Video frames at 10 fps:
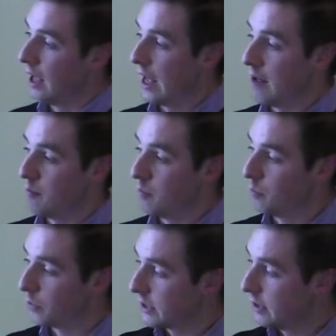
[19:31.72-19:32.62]

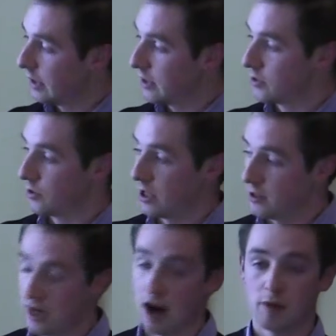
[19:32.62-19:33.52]
So
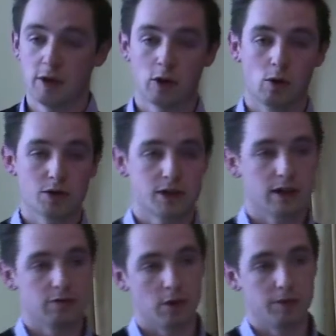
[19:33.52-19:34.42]
the argument goes
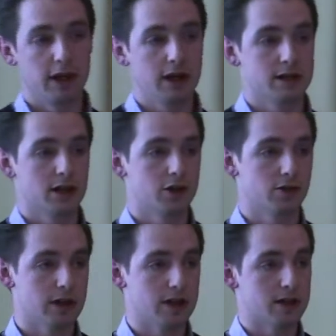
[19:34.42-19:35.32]
that from the 8th
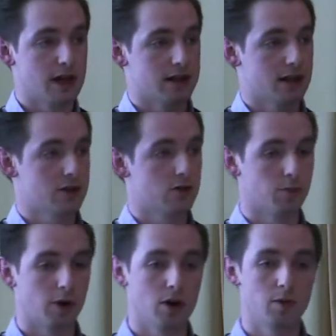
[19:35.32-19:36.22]
century, these ancestral
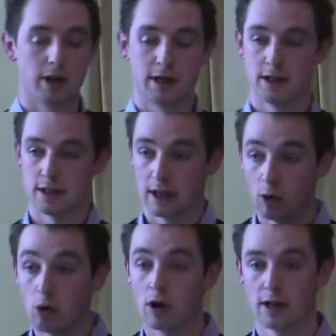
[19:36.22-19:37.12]
burial places and
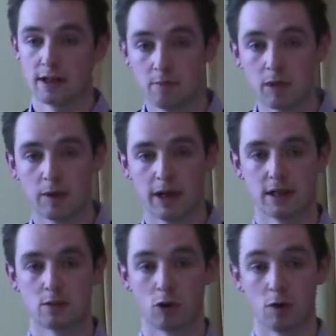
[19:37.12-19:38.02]
local assembly
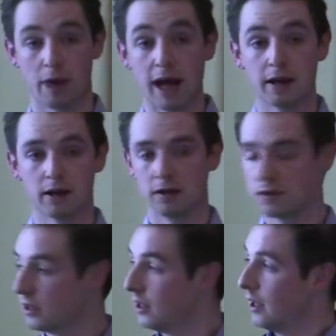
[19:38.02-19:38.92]
places were
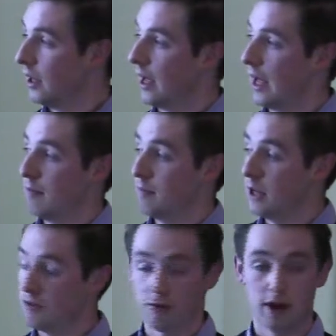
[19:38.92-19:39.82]
abandoned,
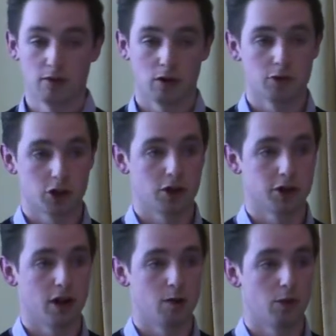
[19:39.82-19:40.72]
in favour of
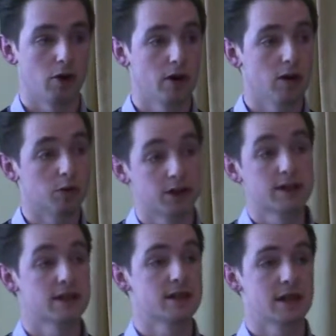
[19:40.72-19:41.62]
churchyard burial, but
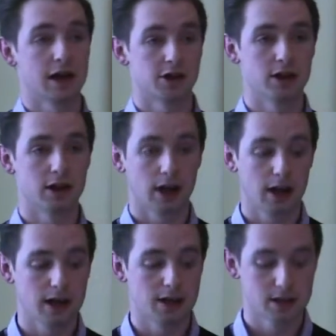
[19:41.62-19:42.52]
this isn't actually the
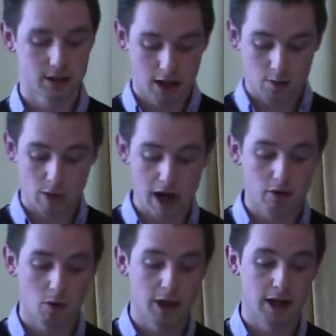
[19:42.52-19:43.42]
case.
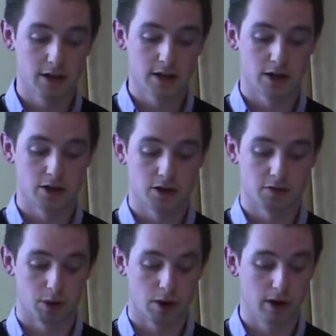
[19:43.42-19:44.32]
Many remained centres
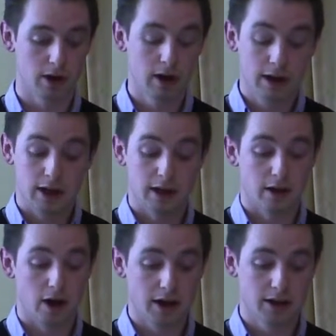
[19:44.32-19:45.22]
of burial in the
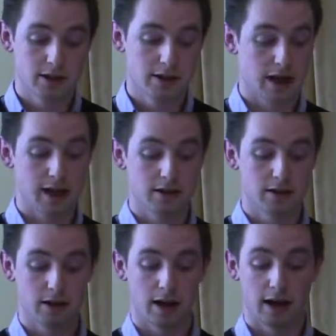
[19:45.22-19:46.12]
9th,
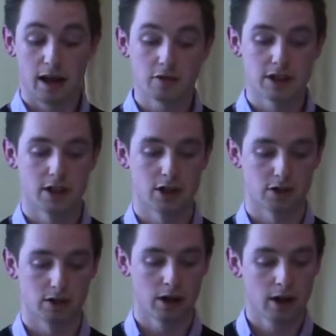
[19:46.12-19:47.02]
10th and 11th
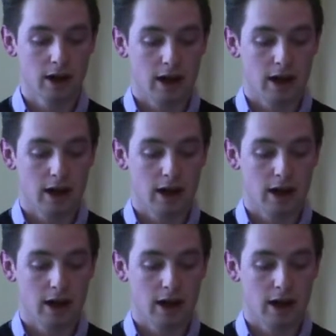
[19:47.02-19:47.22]
century.